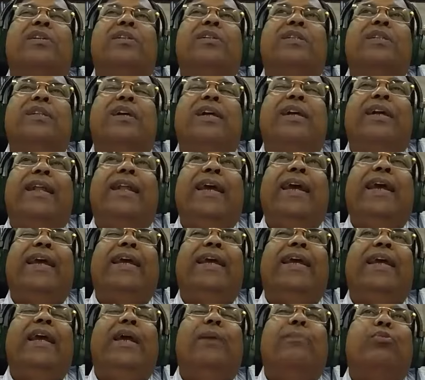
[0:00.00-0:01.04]
the day
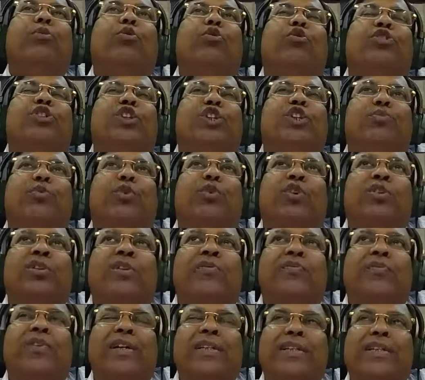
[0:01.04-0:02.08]
he approaches for the
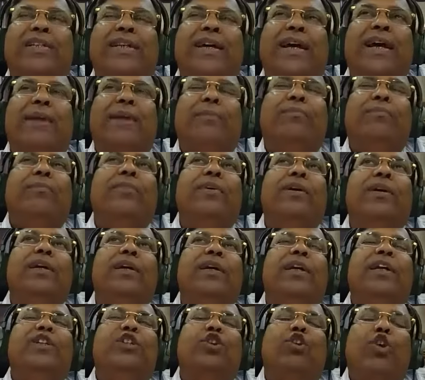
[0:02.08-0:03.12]
first time
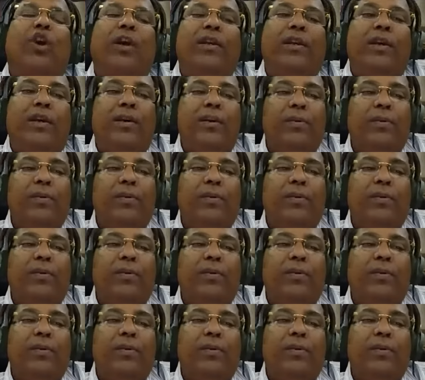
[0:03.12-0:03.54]
his lawyer.